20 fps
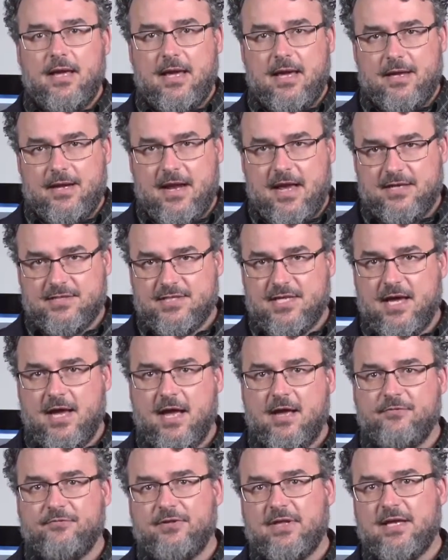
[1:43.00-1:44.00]
and
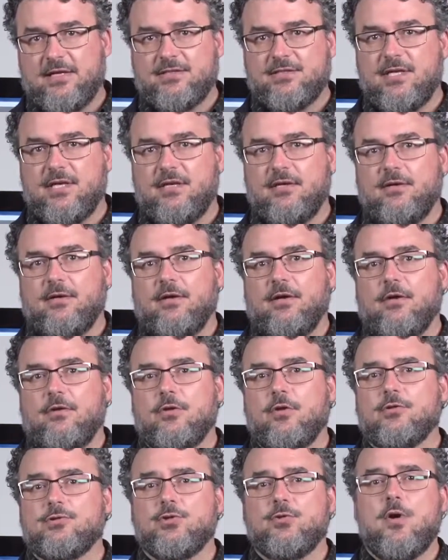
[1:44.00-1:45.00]
SAI Flexi.
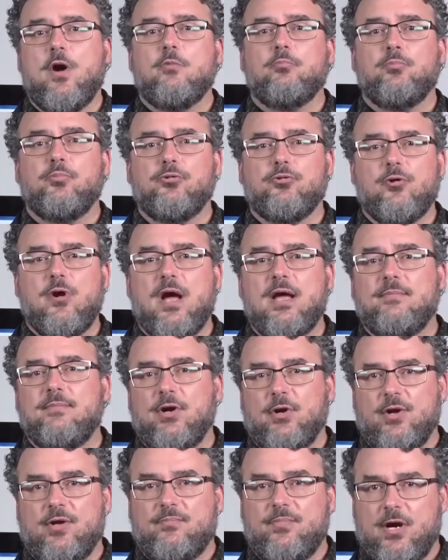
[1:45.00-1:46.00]
Those are our
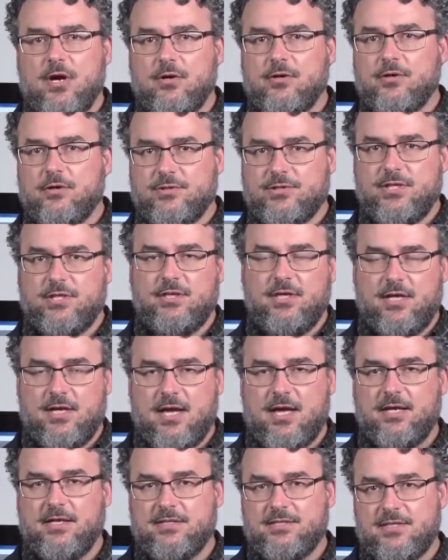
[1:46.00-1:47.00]
primary partners in the
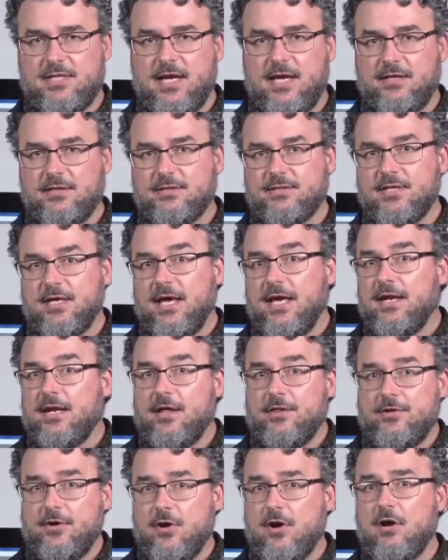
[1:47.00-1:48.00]
United States.
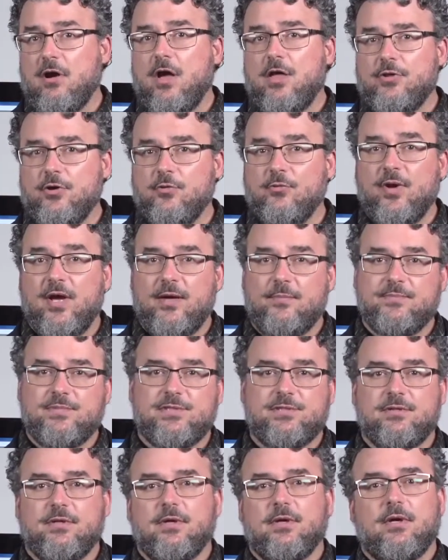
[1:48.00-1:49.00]
Now there are other
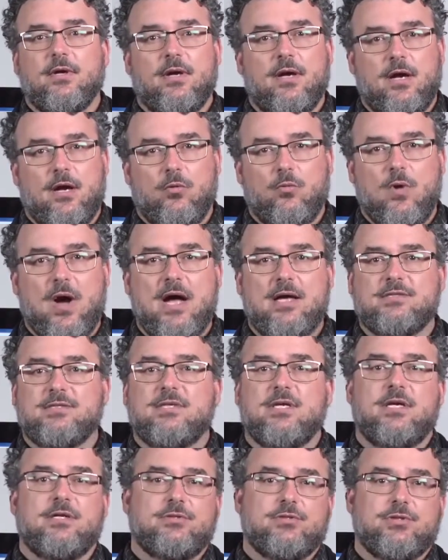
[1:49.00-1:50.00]
RIPs,
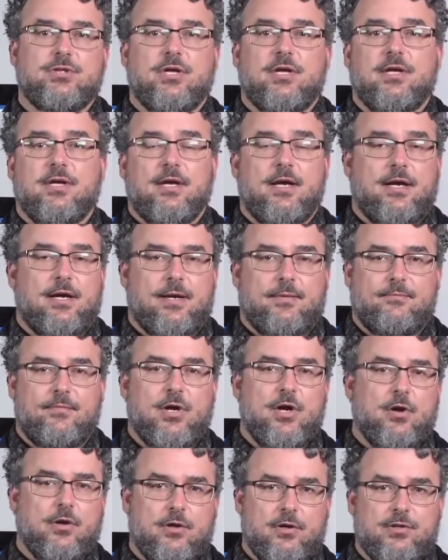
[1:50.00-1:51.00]
Wasatch,
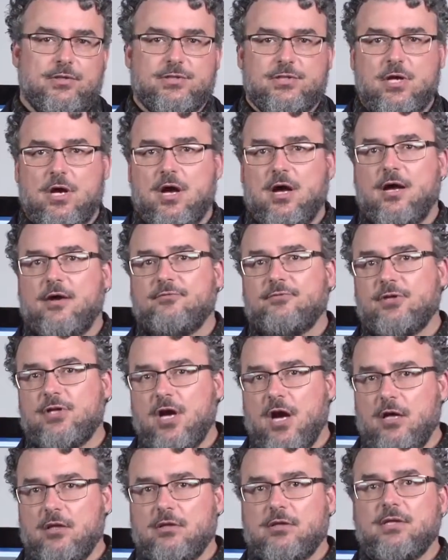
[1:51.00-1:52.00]
Ergosoft,
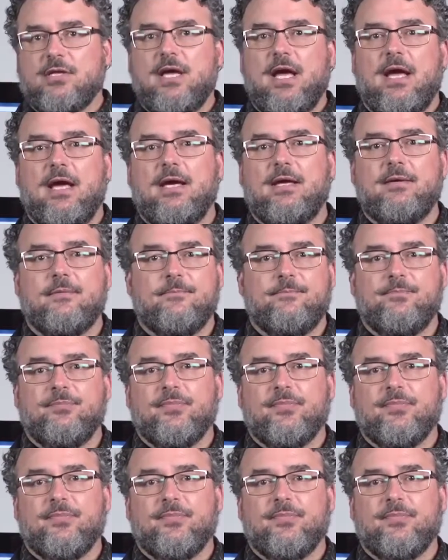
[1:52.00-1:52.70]
Colorgate,